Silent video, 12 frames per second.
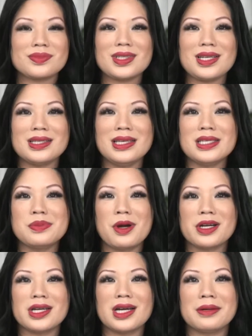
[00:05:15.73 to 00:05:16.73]
this
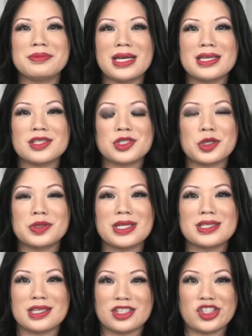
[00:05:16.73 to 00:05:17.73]
market update certainly
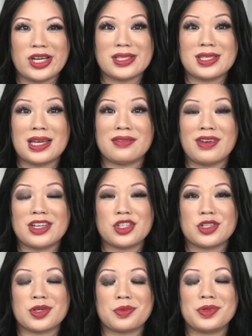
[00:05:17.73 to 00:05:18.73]
suggests that
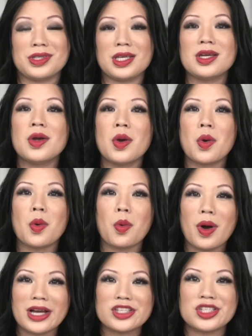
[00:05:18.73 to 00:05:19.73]
investors are really
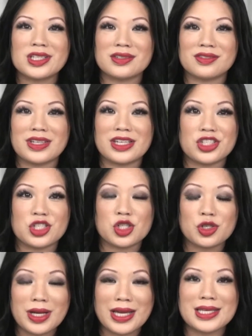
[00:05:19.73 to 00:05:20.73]
watching inflation
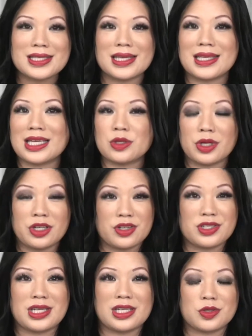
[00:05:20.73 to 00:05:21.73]
trends, and that's why you're
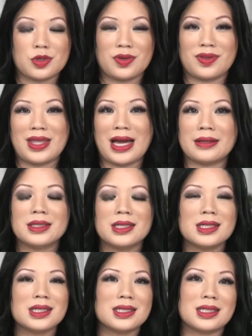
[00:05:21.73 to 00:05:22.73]
seeing sort of that
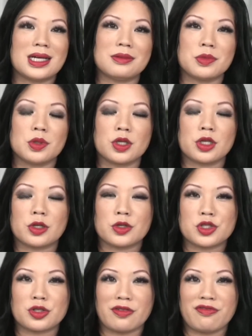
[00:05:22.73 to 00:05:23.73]
roller
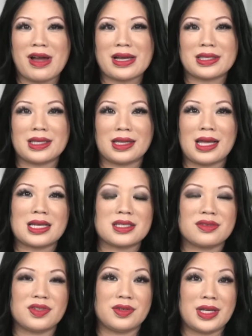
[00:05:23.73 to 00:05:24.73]
coaster effect in the last
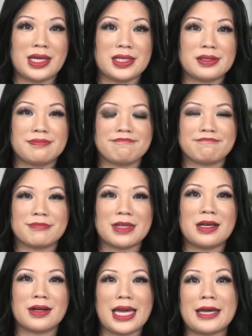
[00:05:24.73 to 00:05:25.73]
few days.
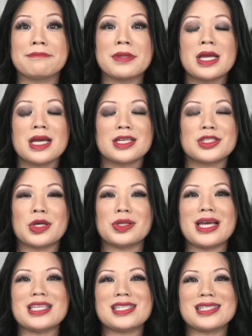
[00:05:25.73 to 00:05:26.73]
Okay, so
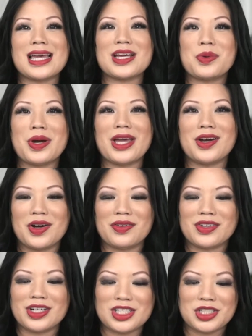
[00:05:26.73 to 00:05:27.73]
let's segue
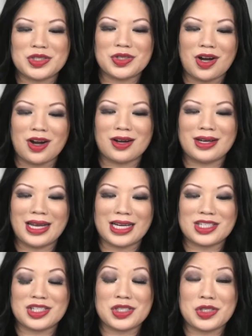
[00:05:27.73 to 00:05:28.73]
over to our
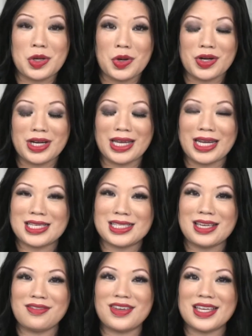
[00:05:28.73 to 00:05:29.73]
next story. And I
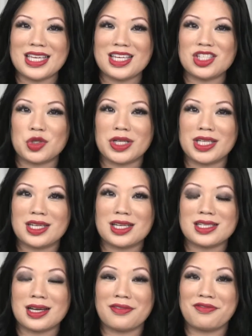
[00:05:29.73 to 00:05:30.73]
see Vicky joining
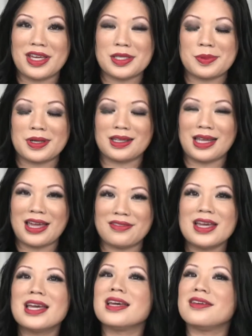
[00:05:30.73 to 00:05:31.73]
us on Facebook Live.
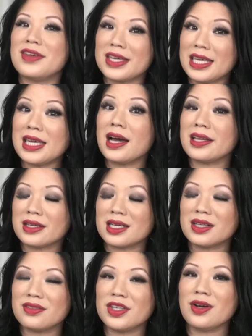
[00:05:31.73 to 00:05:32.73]
Vicky, I thought
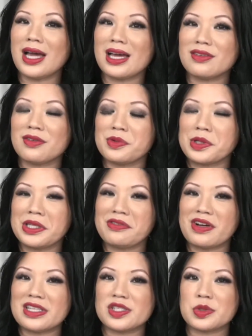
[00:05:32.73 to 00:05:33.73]
of you. I have a really
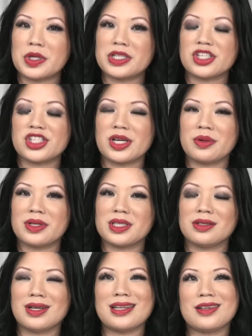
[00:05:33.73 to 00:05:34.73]
fun story to share with
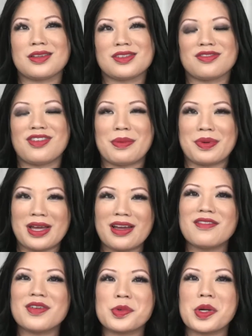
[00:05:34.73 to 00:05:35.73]
you. I don't know if it's fun, but I
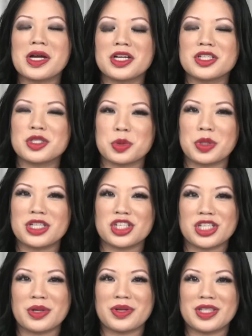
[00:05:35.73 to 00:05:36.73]
have a good story to
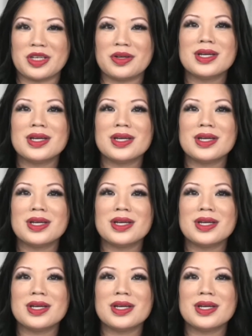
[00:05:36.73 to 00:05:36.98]
share with you